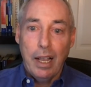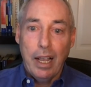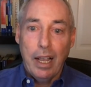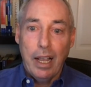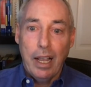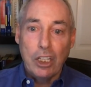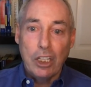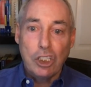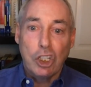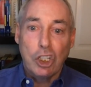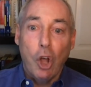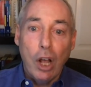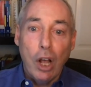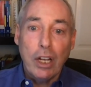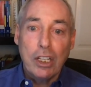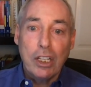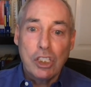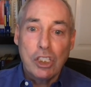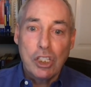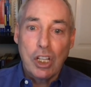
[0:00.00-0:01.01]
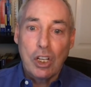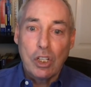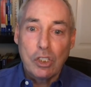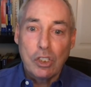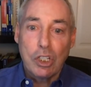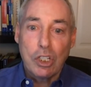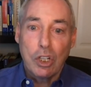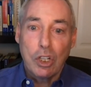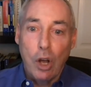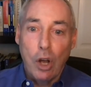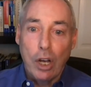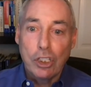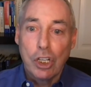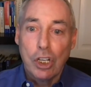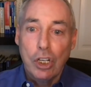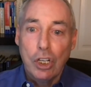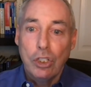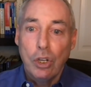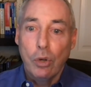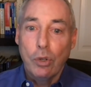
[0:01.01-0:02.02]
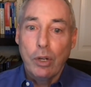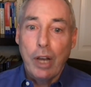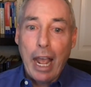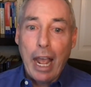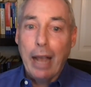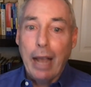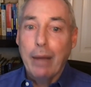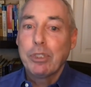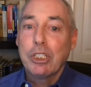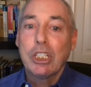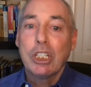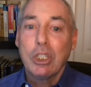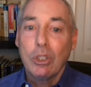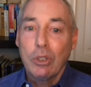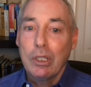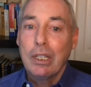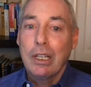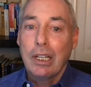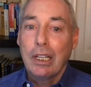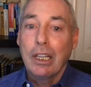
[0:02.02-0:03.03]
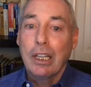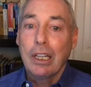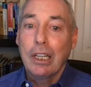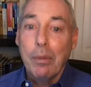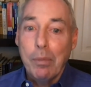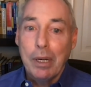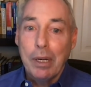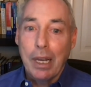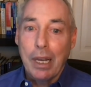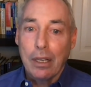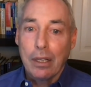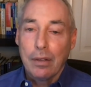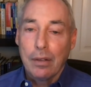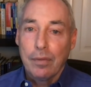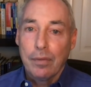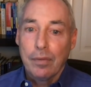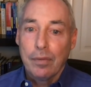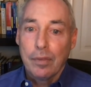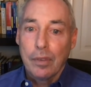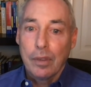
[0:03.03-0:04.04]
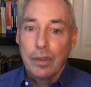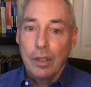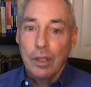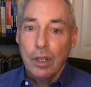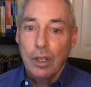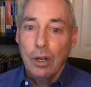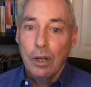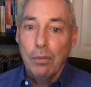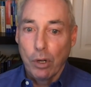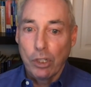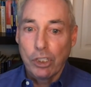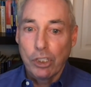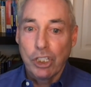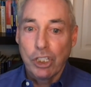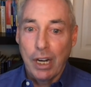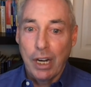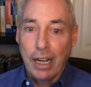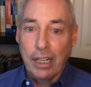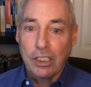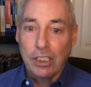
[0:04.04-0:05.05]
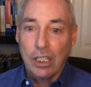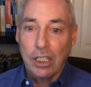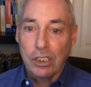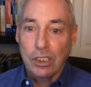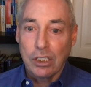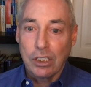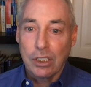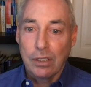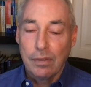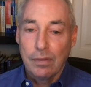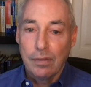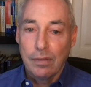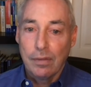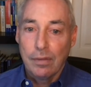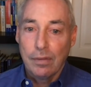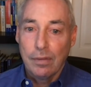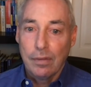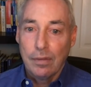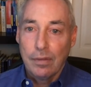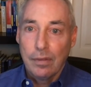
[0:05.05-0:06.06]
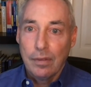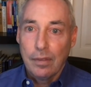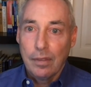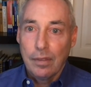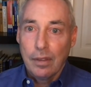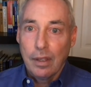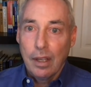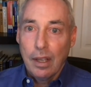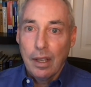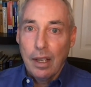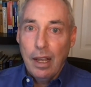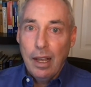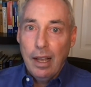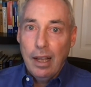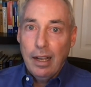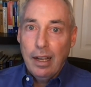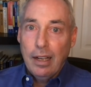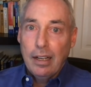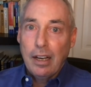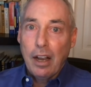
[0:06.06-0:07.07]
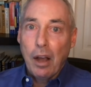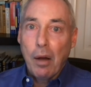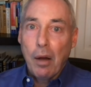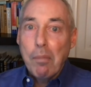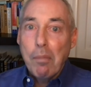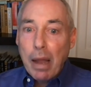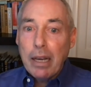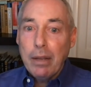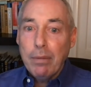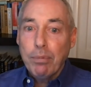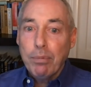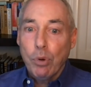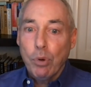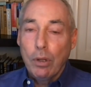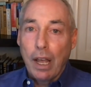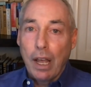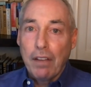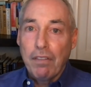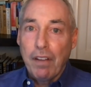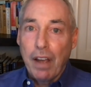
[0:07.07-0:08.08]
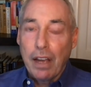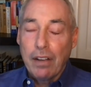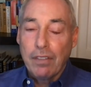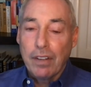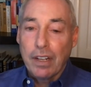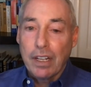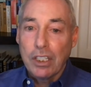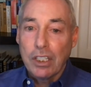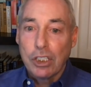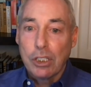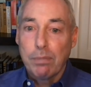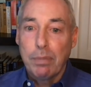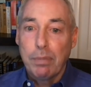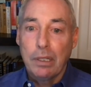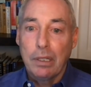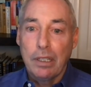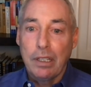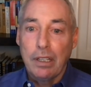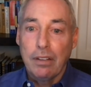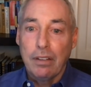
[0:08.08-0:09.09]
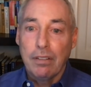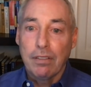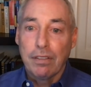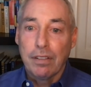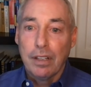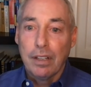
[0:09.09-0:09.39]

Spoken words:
as long as those laws don't absolutely eliminate abortion access. Now, many pro-life advocates believe